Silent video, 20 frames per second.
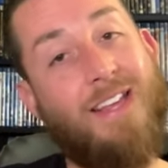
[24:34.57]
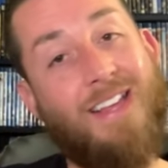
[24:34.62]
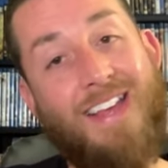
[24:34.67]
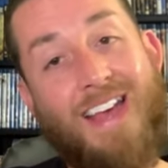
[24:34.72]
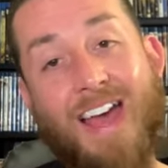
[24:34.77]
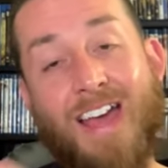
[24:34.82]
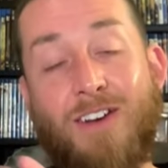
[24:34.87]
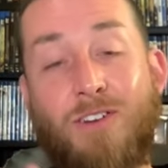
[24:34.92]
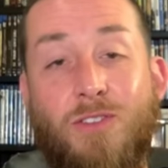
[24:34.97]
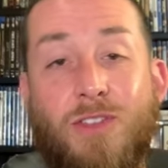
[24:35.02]

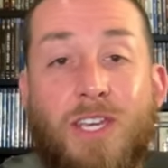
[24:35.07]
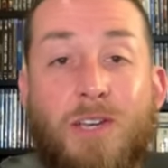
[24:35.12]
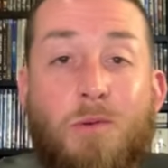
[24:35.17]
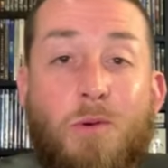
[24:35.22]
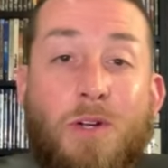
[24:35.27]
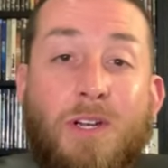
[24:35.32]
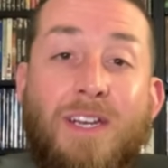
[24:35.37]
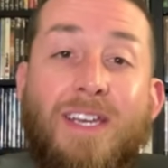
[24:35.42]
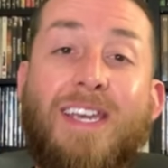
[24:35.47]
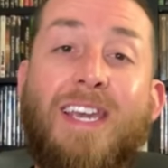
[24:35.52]
I don't think
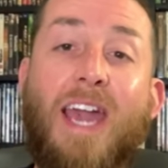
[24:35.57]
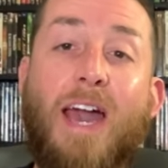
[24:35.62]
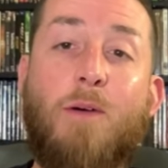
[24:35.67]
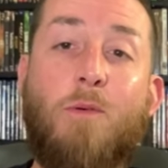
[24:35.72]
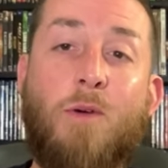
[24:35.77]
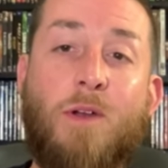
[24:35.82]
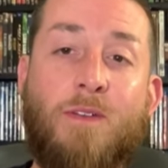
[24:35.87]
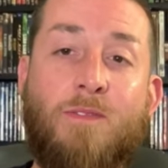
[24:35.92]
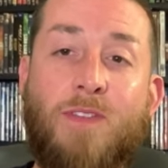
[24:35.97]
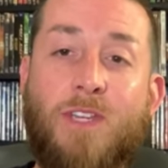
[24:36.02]
we're going to get
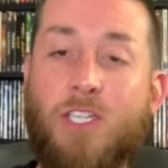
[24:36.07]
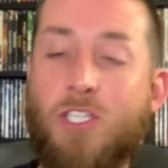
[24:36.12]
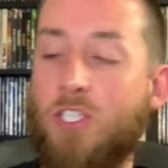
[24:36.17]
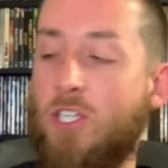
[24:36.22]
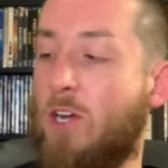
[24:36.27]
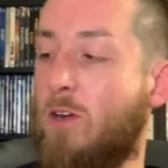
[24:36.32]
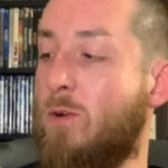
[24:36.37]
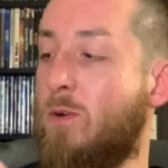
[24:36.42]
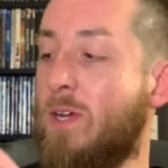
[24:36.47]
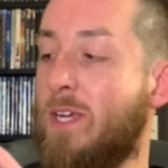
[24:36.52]
one of this
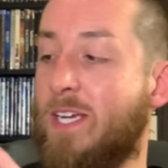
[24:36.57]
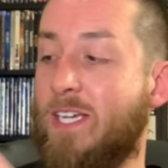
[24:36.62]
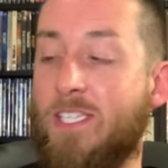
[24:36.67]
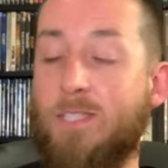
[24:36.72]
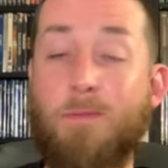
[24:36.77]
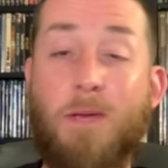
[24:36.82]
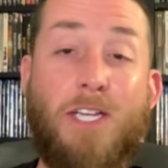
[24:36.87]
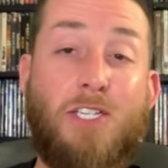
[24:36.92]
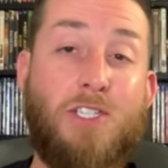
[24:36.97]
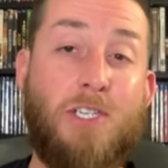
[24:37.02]
show,
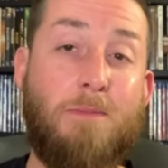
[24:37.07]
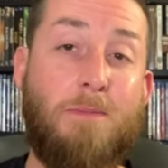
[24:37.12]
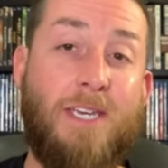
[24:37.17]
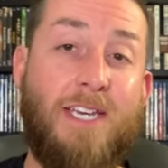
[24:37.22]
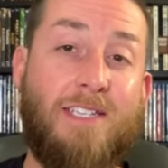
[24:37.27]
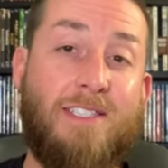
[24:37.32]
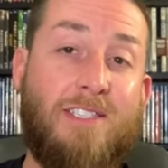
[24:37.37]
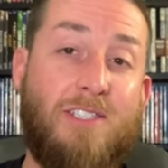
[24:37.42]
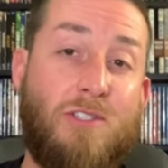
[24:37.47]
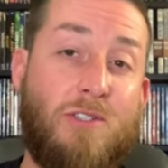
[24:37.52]
especially
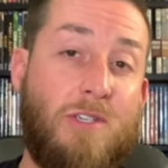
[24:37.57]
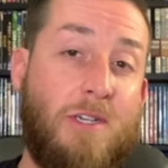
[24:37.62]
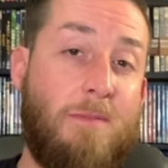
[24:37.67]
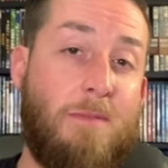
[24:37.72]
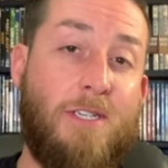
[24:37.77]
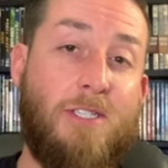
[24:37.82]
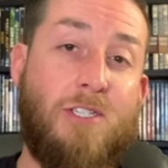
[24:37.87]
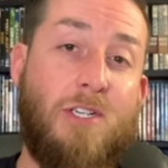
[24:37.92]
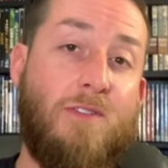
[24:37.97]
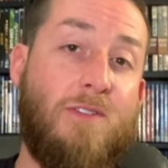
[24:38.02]
because the
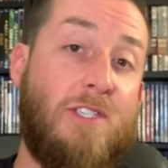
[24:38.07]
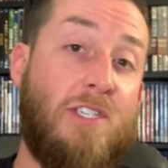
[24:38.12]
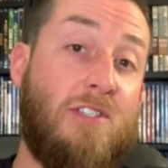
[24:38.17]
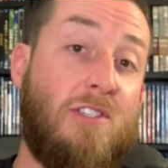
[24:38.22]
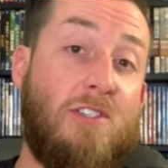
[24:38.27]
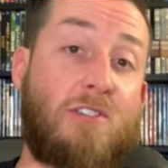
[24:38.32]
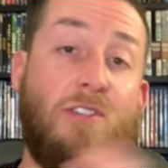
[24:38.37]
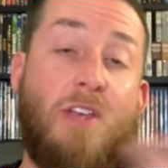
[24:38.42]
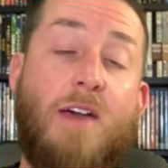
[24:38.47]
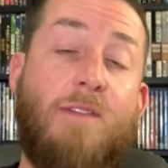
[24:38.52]
streaming services,
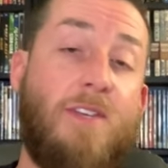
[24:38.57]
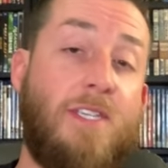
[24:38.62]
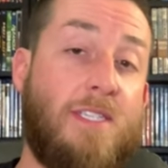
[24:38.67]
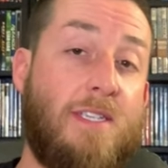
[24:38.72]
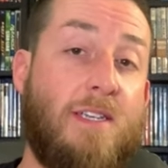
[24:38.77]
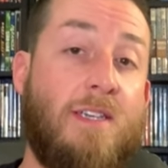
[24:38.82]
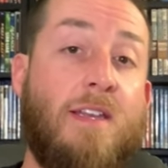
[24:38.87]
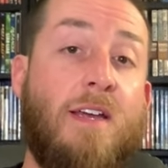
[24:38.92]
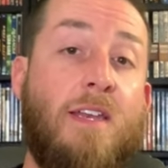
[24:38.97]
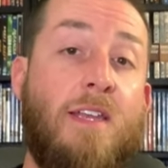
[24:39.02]
there's
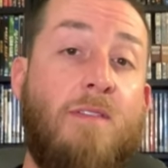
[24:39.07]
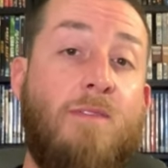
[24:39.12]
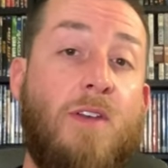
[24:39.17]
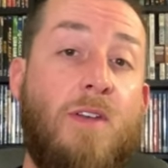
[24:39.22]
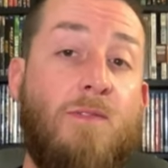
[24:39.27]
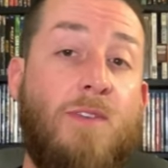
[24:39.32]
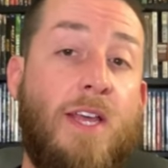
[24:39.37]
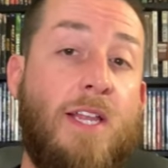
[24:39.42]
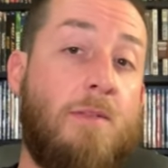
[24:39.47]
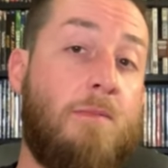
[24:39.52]
obviously none even
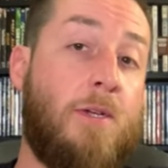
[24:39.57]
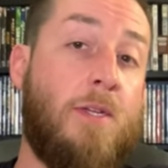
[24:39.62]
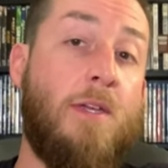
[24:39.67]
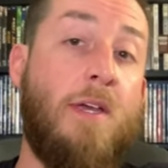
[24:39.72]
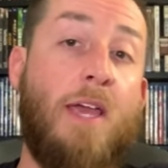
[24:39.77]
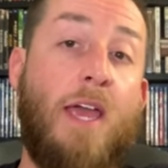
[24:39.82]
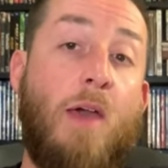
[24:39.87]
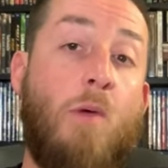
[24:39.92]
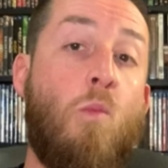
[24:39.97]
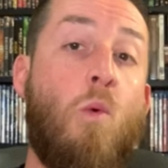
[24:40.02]
available,
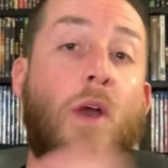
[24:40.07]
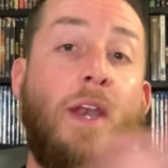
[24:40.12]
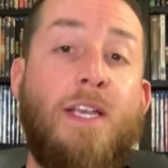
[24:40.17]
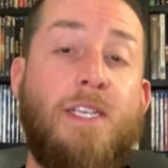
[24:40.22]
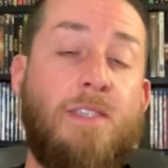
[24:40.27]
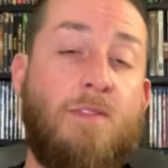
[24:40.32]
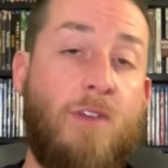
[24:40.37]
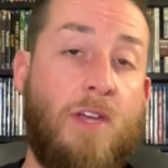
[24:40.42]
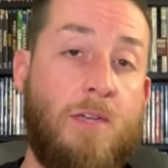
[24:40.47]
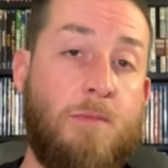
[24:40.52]
and what
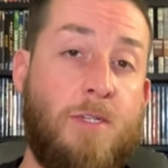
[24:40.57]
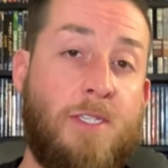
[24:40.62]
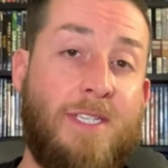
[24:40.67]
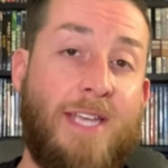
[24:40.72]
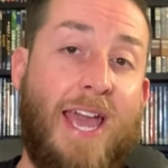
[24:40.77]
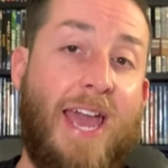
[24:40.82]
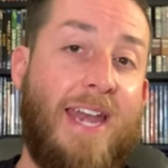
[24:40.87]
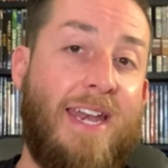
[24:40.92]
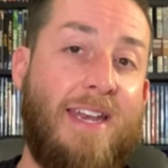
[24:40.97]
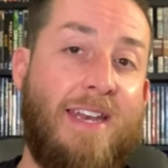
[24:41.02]
is available is
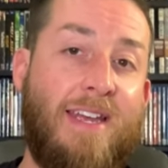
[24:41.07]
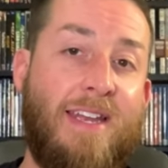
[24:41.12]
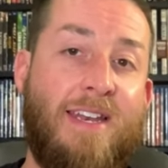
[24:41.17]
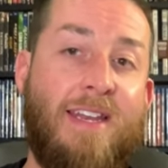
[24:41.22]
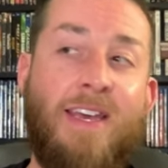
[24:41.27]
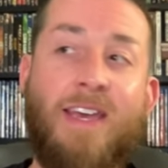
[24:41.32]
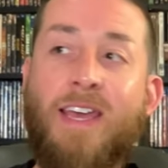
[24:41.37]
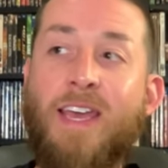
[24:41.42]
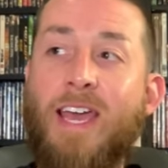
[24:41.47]
edited.